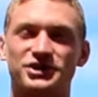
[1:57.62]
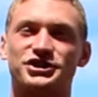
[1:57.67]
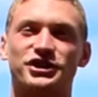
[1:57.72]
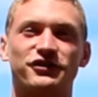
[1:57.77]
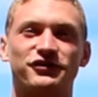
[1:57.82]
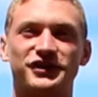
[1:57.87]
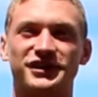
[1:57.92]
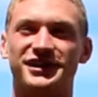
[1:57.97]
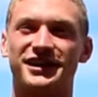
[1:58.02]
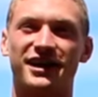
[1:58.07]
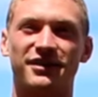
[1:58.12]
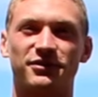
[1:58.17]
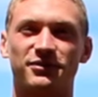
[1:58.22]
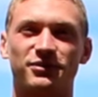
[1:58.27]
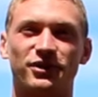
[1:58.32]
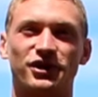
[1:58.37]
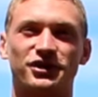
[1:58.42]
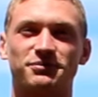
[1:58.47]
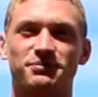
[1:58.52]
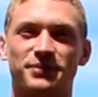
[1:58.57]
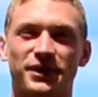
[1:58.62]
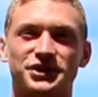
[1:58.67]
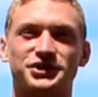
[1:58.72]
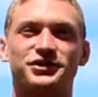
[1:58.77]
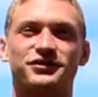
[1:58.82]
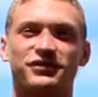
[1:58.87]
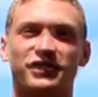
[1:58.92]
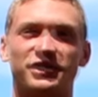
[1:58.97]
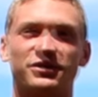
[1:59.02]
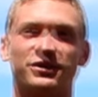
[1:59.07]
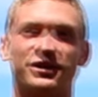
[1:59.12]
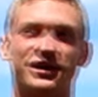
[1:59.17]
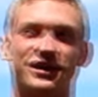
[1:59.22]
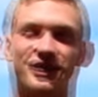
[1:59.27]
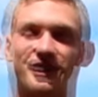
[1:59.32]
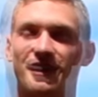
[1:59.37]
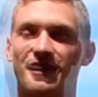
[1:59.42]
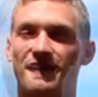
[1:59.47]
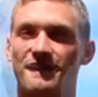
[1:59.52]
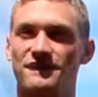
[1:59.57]
myself in and have a bunch of fun with.
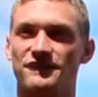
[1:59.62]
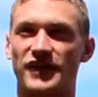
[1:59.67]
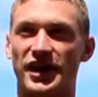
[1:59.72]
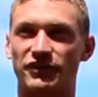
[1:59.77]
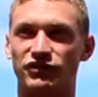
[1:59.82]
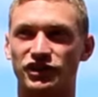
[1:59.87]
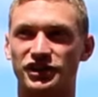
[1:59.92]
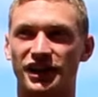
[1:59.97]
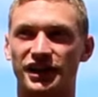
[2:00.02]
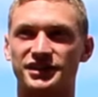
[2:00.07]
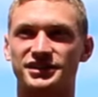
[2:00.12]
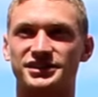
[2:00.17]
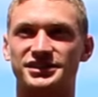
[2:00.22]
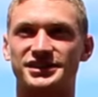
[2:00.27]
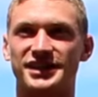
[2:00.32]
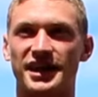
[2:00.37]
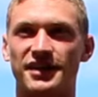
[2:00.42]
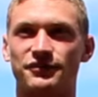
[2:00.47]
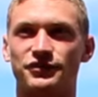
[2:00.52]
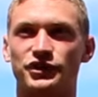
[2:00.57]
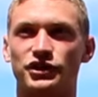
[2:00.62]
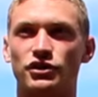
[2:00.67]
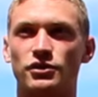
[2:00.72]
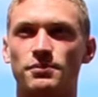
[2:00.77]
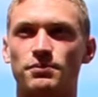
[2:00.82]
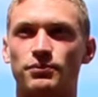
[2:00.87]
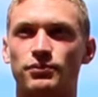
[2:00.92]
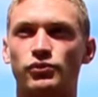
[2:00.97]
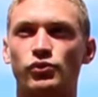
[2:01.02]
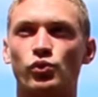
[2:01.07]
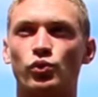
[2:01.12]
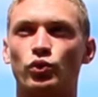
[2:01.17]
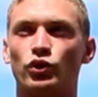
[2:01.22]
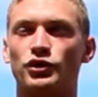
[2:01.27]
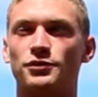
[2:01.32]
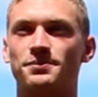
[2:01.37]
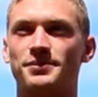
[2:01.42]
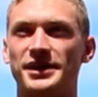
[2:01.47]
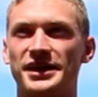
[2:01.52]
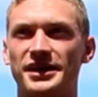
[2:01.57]
Favourite class at Stanford
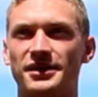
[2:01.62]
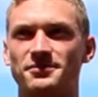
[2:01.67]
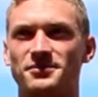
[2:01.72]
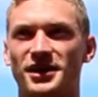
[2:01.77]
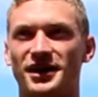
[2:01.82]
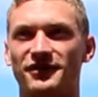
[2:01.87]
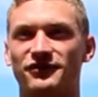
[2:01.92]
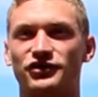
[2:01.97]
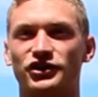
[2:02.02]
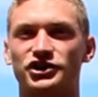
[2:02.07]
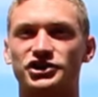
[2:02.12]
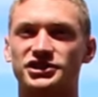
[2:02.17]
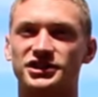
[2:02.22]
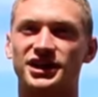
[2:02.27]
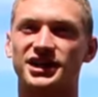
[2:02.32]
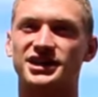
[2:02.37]
would be my first